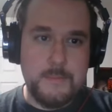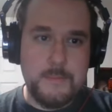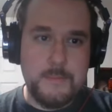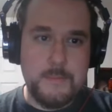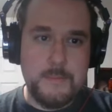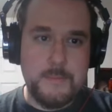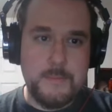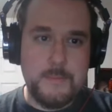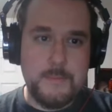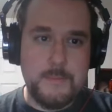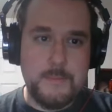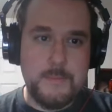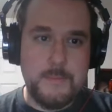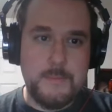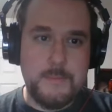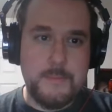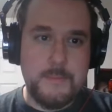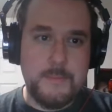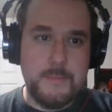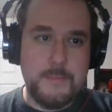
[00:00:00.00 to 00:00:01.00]

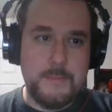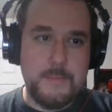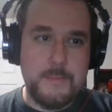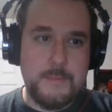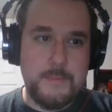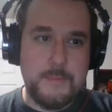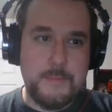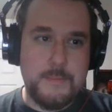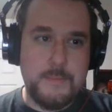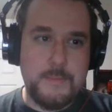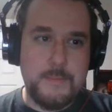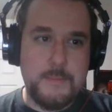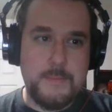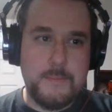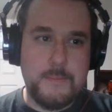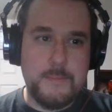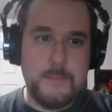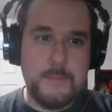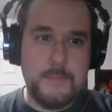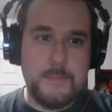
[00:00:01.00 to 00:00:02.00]

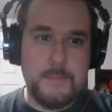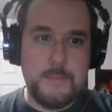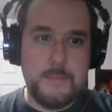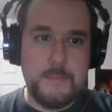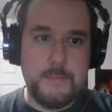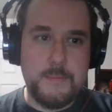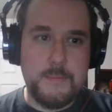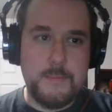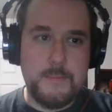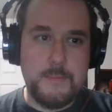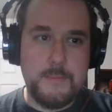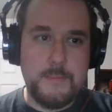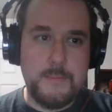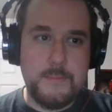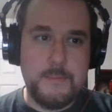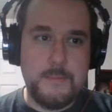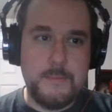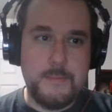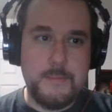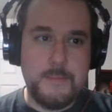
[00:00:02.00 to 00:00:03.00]

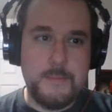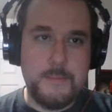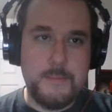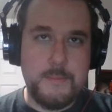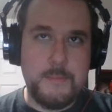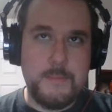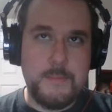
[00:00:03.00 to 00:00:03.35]
(silent)